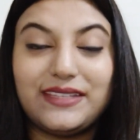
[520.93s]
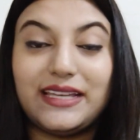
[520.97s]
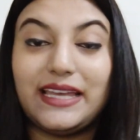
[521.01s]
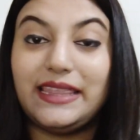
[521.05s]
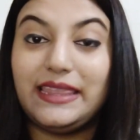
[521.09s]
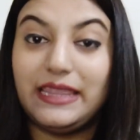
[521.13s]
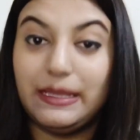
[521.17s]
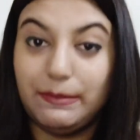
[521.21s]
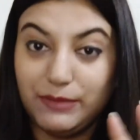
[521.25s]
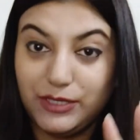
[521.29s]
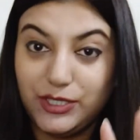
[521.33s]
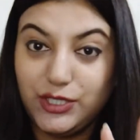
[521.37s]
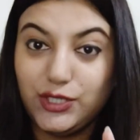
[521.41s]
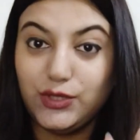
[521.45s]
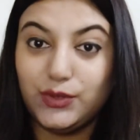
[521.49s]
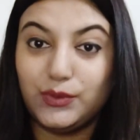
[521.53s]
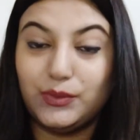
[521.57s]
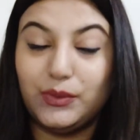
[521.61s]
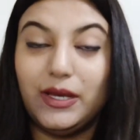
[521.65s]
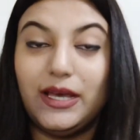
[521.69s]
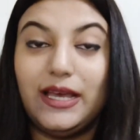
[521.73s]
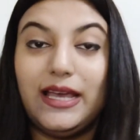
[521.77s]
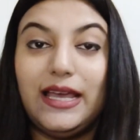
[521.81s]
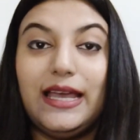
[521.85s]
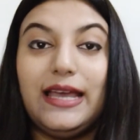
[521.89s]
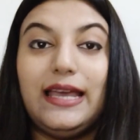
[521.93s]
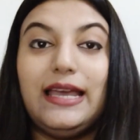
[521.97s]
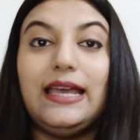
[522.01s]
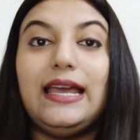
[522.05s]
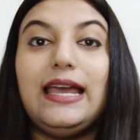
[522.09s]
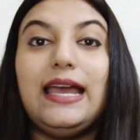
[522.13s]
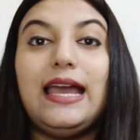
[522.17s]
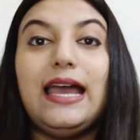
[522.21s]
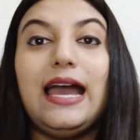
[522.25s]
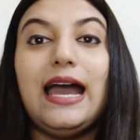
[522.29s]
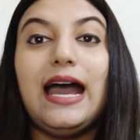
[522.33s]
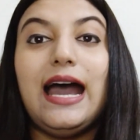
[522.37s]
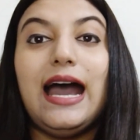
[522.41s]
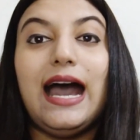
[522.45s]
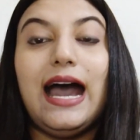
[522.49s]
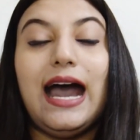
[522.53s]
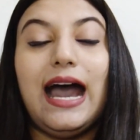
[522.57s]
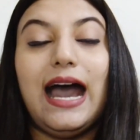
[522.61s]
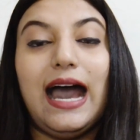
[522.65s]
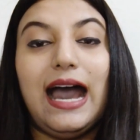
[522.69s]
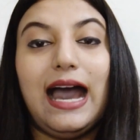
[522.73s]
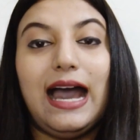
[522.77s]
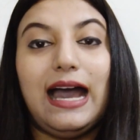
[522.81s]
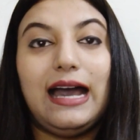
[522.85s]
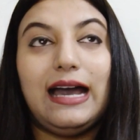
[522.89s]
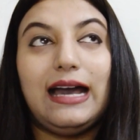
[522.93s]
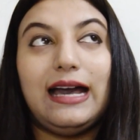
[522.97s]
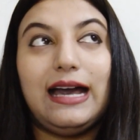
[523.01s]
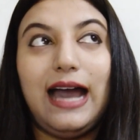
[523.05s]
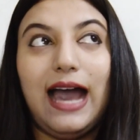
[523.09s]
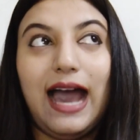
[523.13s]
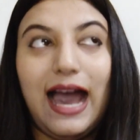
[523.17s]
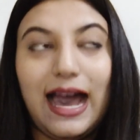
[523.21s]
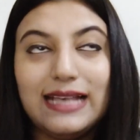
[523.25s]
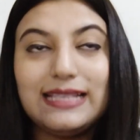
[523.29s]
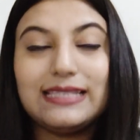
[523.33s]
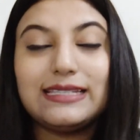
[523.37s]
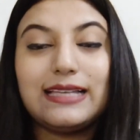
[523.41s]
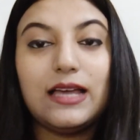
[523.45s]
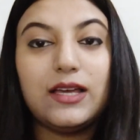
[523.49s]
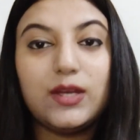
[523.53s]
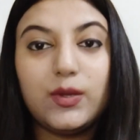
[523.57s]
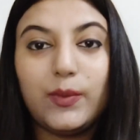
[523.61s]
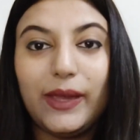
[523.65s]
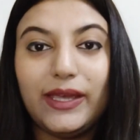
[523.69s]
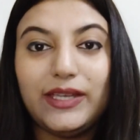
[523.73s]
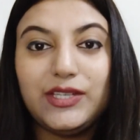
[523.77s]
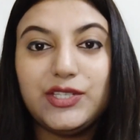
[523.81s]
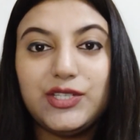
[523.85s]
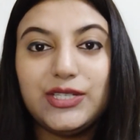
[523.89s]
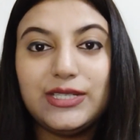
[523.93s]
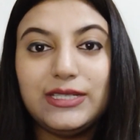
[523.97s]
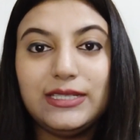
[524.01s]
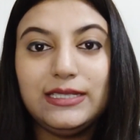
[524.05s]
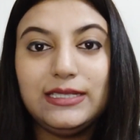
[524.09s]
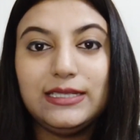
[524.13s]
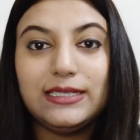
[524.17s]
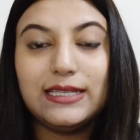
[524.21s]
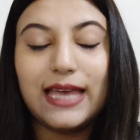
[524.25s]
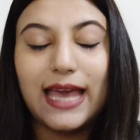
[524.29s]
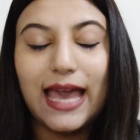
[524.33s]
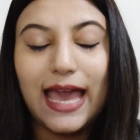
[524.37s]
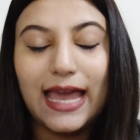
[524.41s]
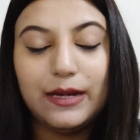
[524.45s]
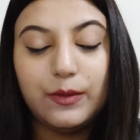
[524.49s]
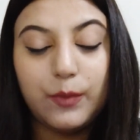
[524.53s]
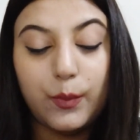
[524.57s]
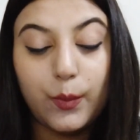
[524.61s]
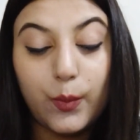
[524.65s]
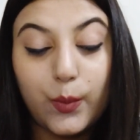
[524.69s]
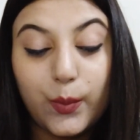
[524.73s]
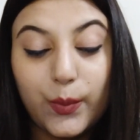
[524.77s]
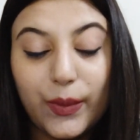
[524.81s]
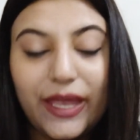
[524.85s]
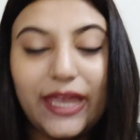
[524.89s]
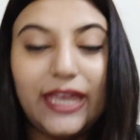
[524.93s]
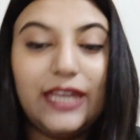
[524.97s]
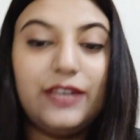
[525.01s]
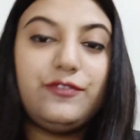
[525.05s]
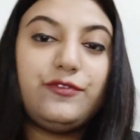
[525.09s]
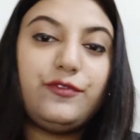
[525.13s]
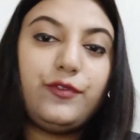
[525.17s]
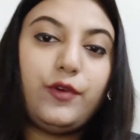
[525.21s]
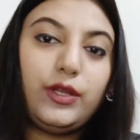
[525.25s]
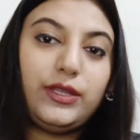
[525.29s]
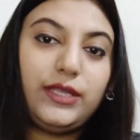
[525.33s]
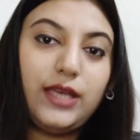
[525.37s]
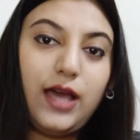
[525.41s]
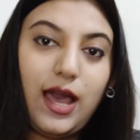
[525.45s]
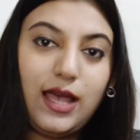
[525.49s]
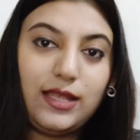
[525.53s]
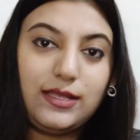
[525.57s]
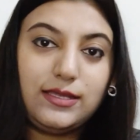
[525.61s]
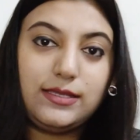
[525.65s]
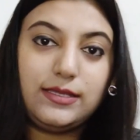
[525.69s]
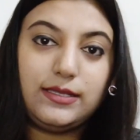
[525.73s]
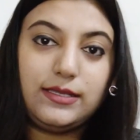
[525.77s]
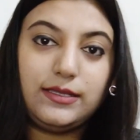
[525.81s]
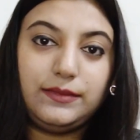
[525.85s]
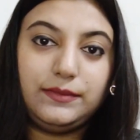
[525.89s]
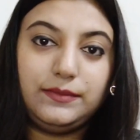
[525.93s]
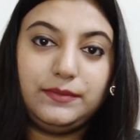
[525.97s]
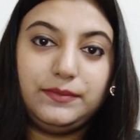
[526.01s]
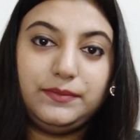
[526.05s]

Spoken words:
Number 2, ask a question and wait for the answer.